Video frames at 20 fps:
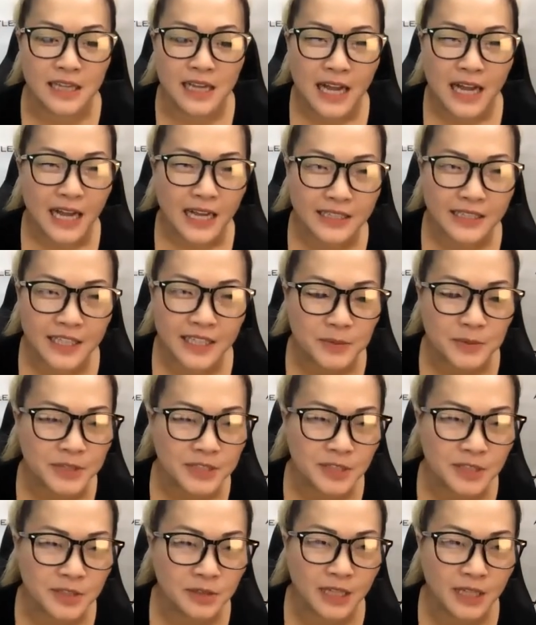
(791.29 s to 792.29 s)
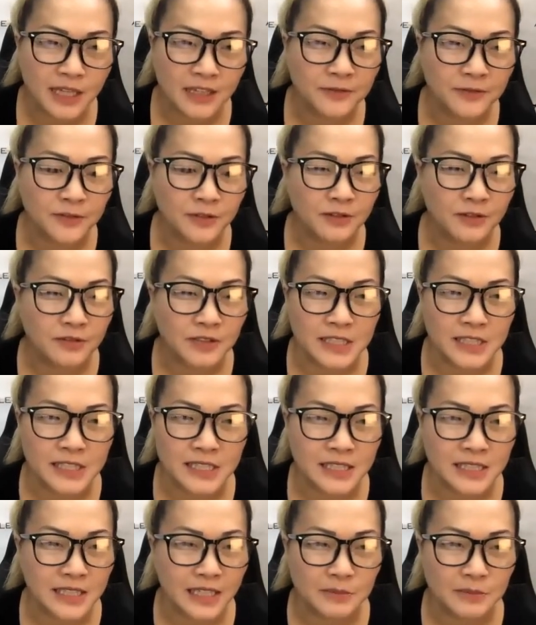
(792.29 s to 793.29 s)
I came into your life for a
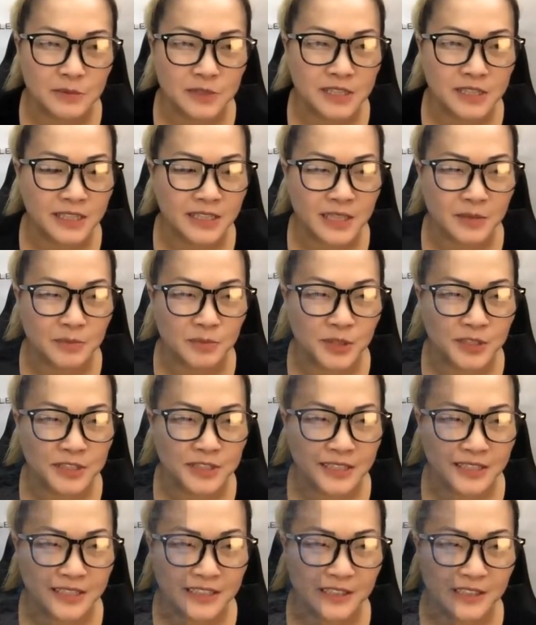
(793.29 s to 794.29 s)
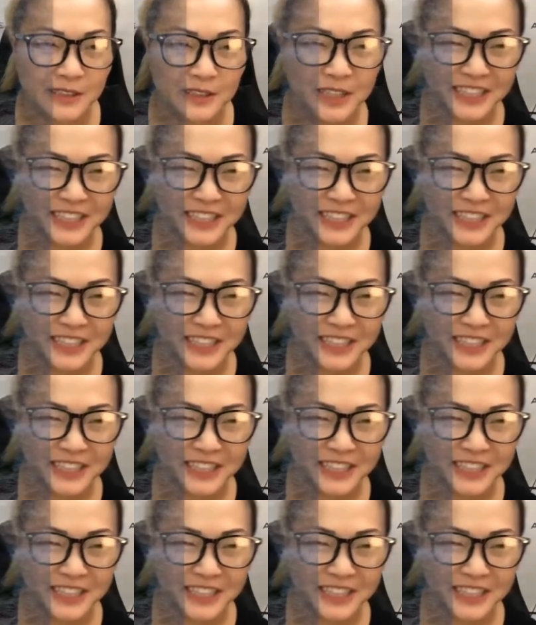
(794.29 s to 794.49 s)
reason. I'm just gonna keep pushing you.